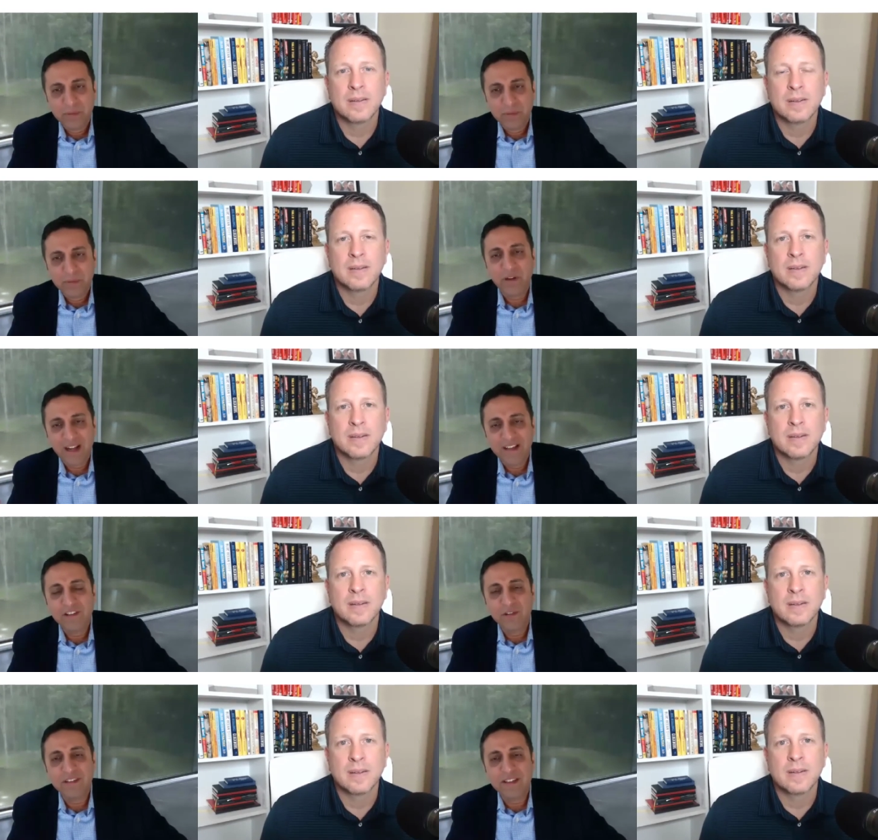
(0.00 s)
Speaker 1: but you
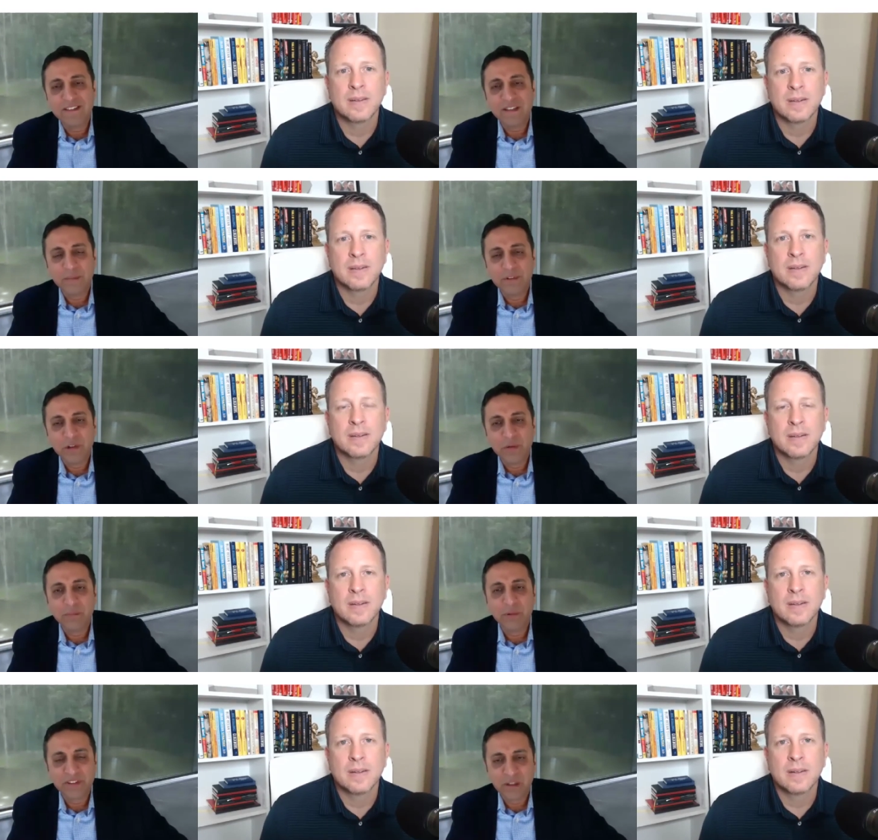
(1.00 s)
know, as you see some new
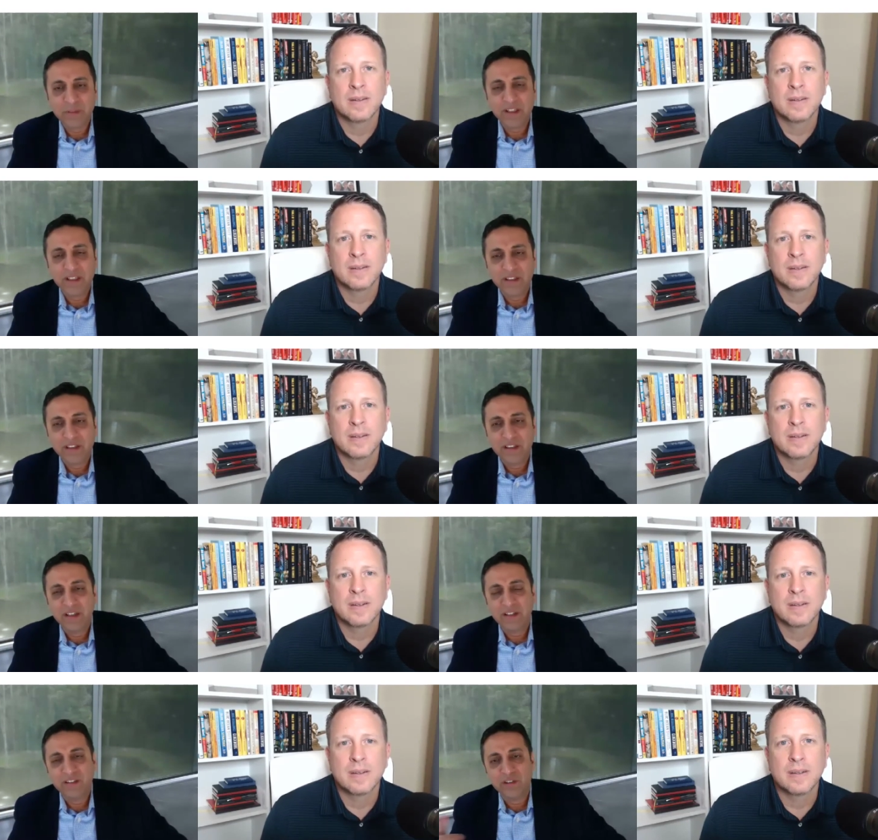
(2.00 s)
inputs coming in
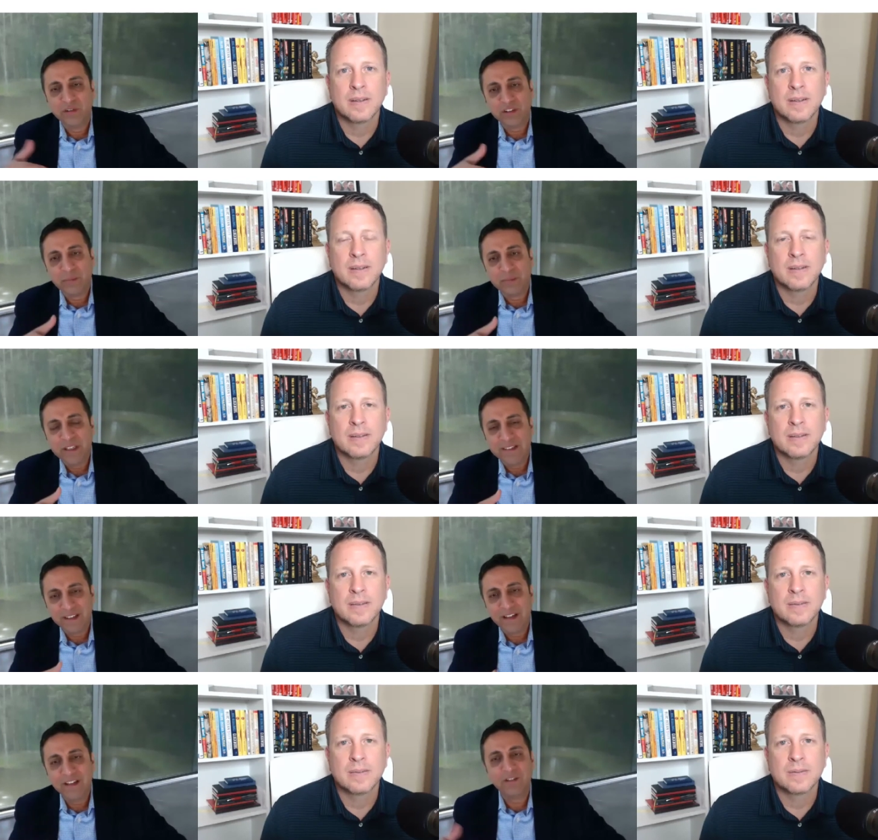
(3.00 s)
that, you know, the company is
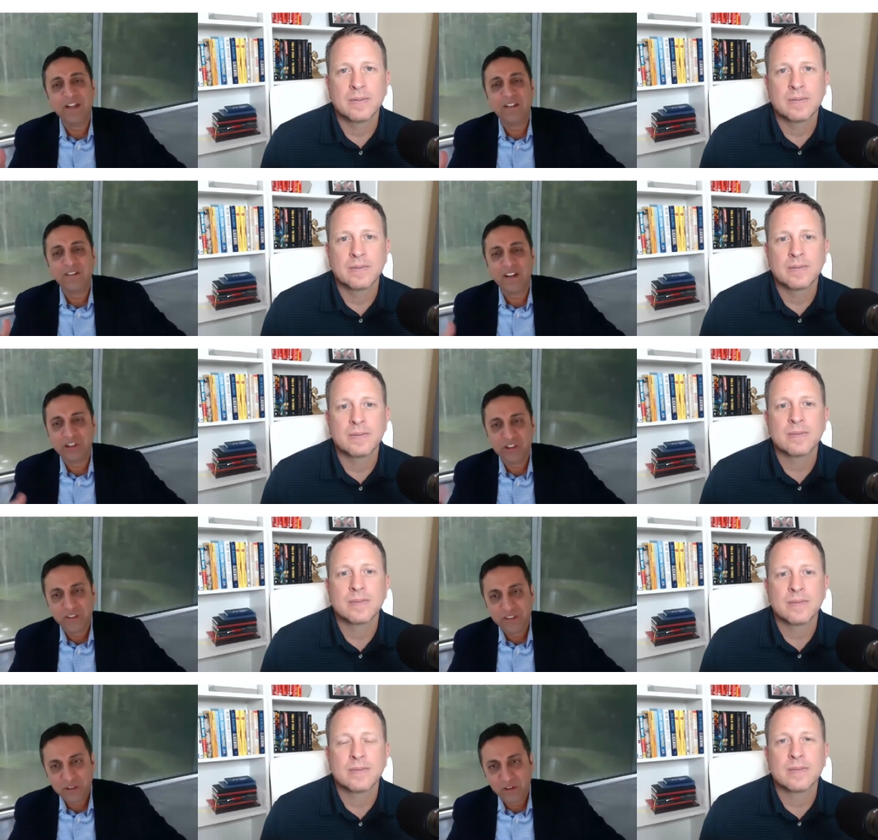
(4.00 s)
aligned to take advantage of
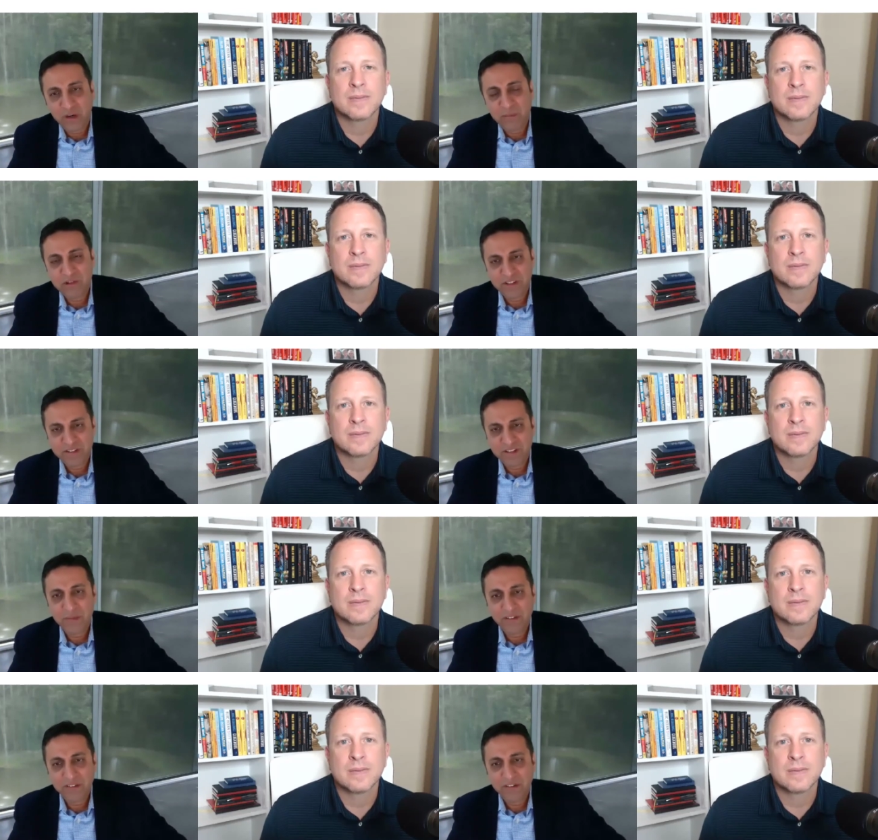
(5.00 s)
the new opportunities
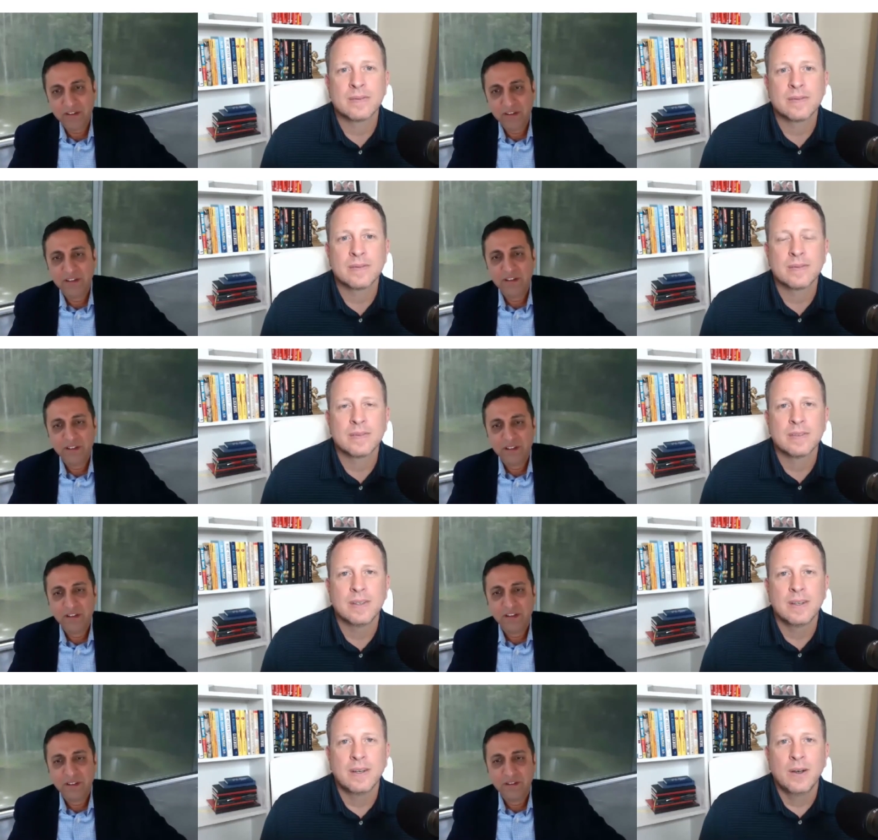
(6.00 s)
Speaker 2: coming.
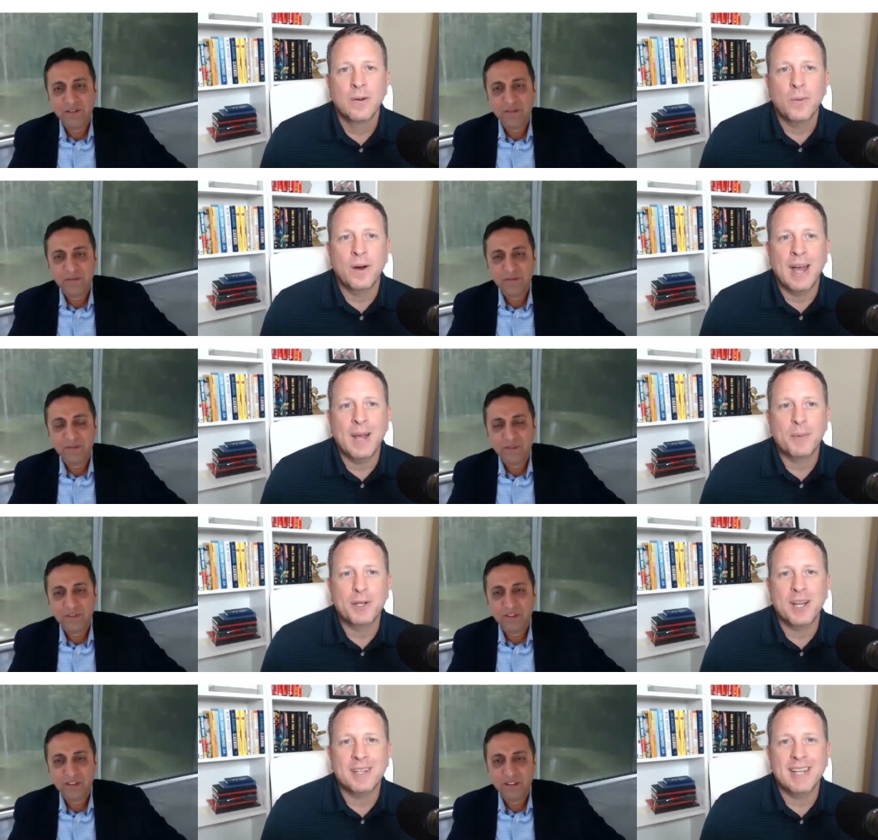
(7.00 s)
Well, I
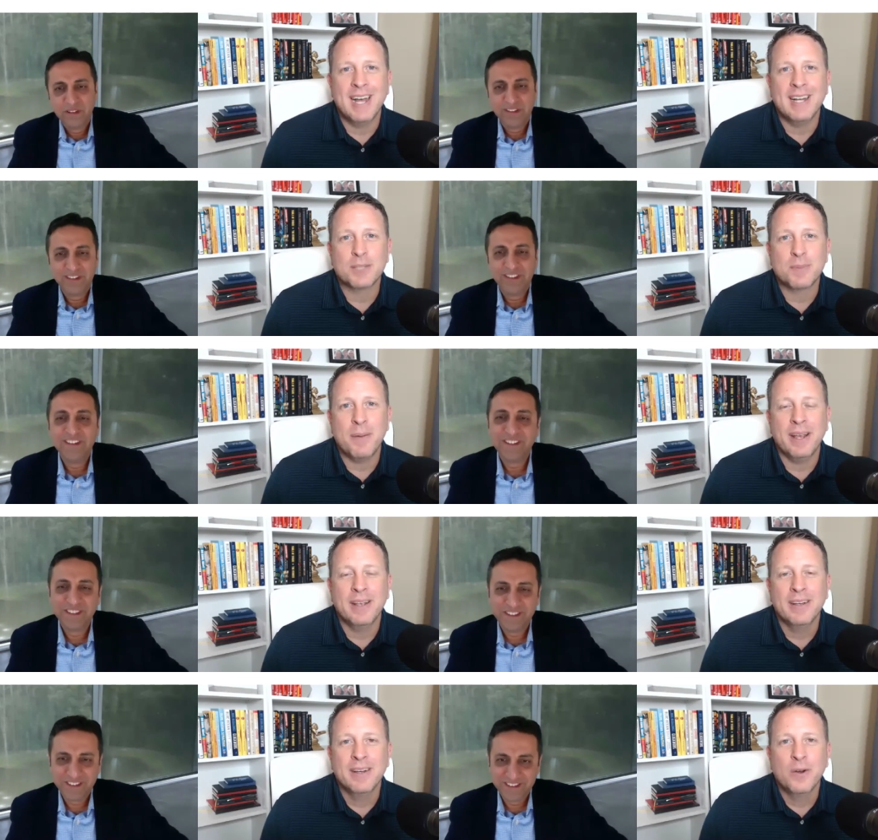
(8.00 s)
appreciate that. That's
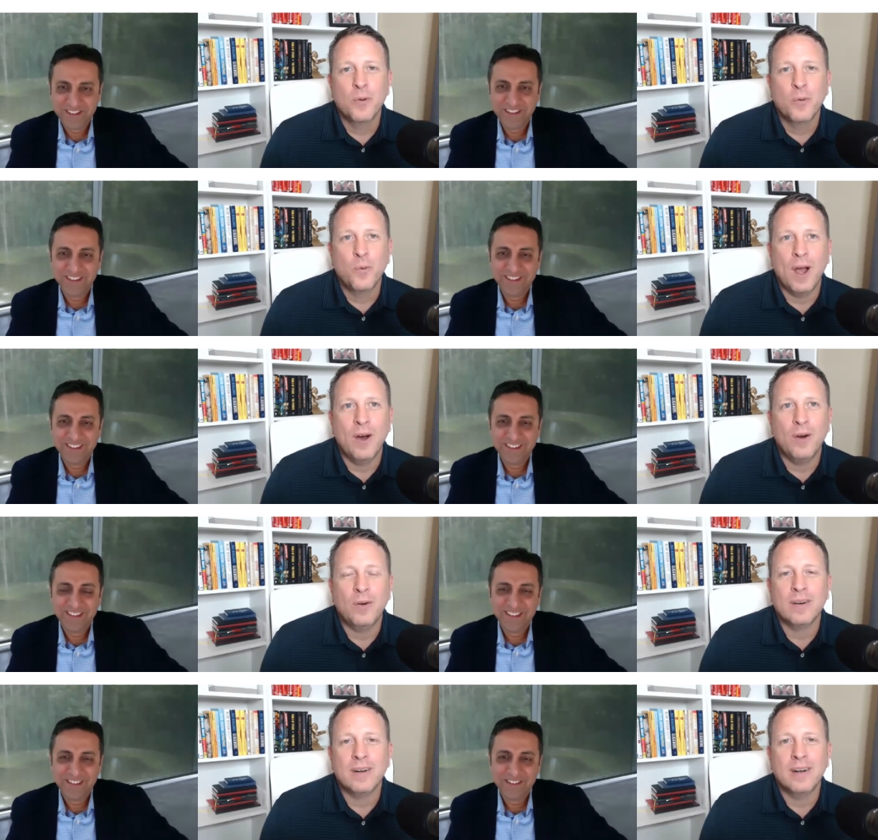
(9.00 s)
probably
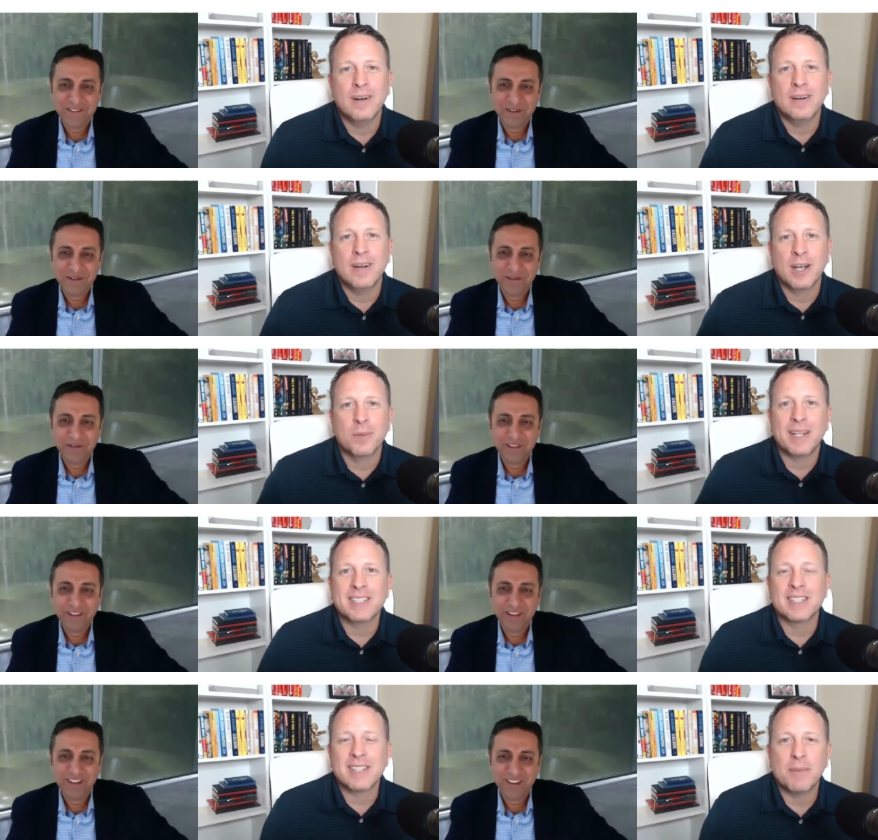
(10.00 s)
well, uh, a good
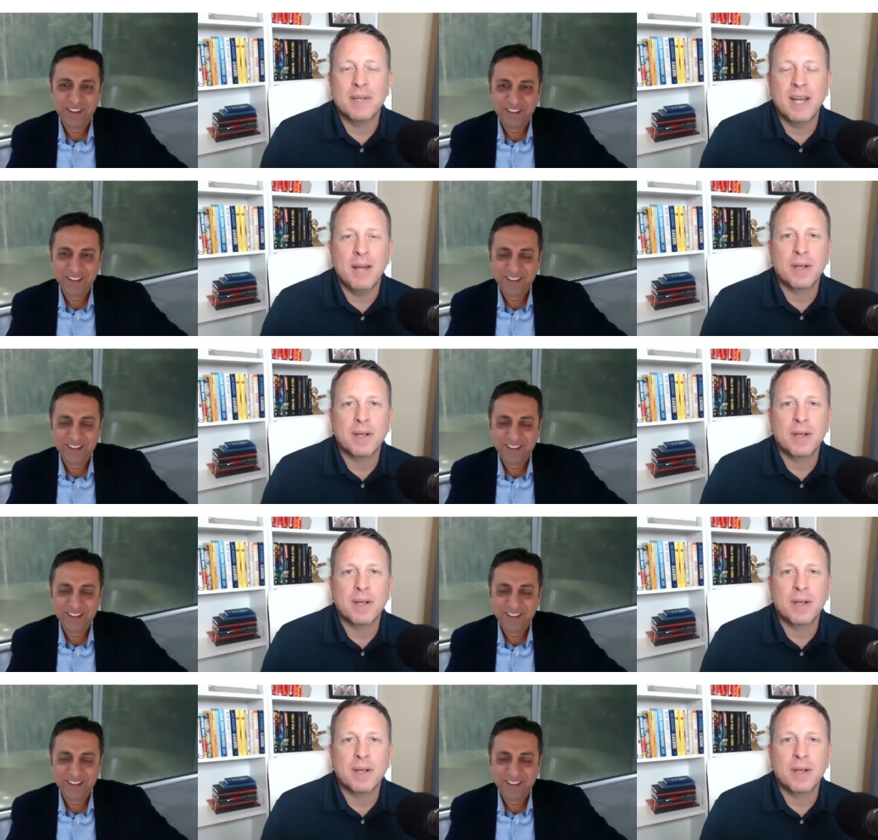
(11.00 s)
place to stop today